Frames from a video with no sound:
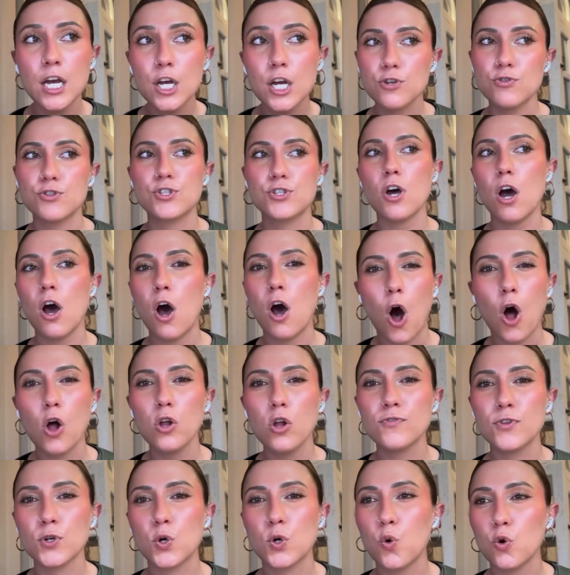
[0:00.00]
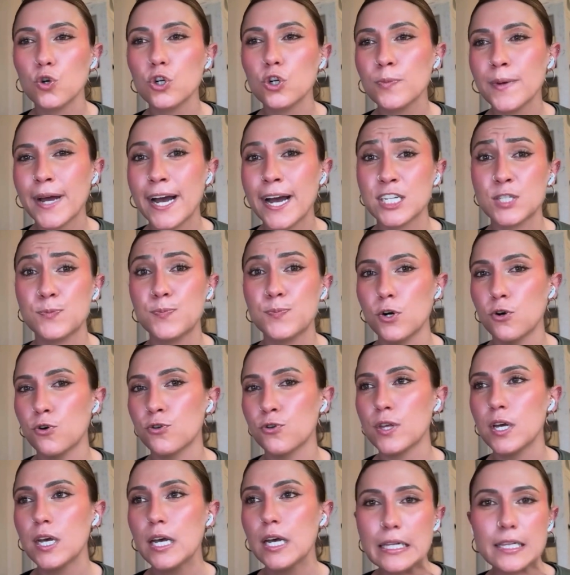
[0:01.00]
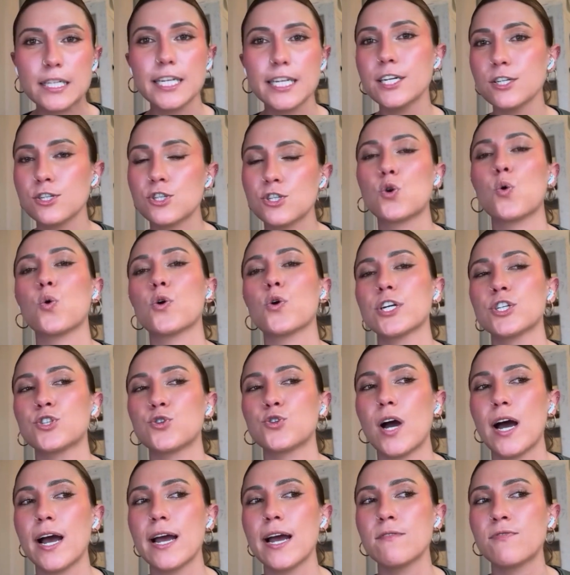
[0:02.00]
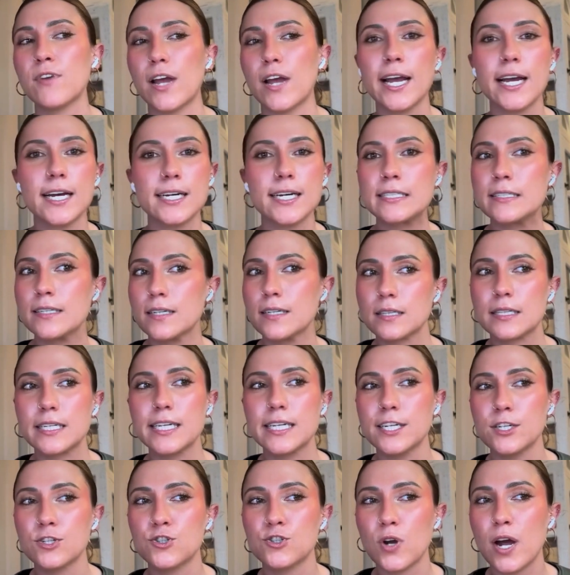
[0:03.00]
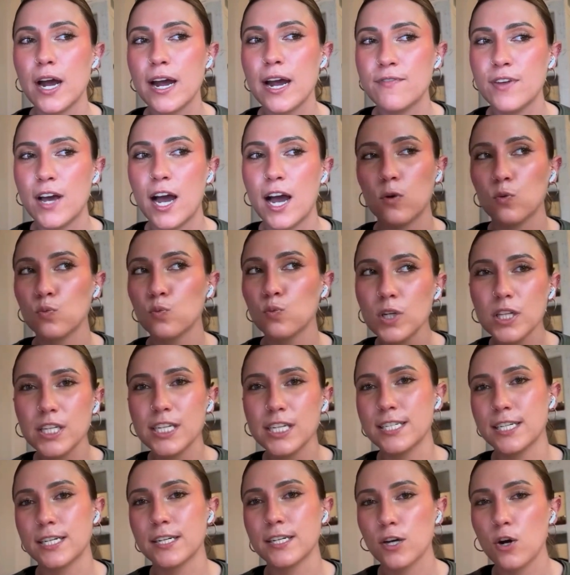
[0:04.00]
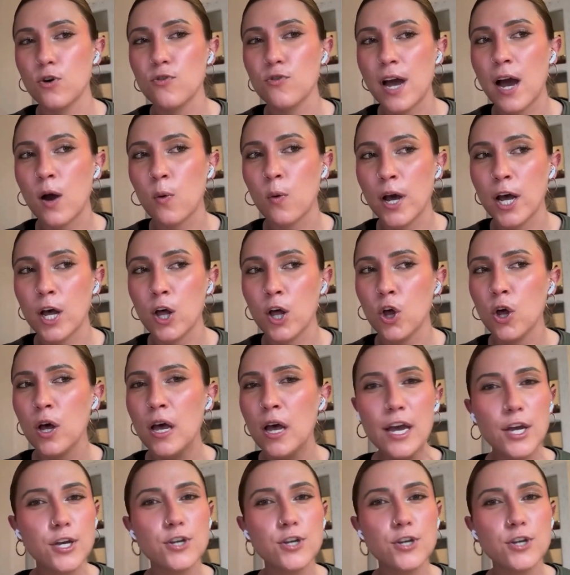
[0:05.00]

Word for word: You saw all of the quarterbacks both lead a scoring drive and lead a drive that really didn't go that well.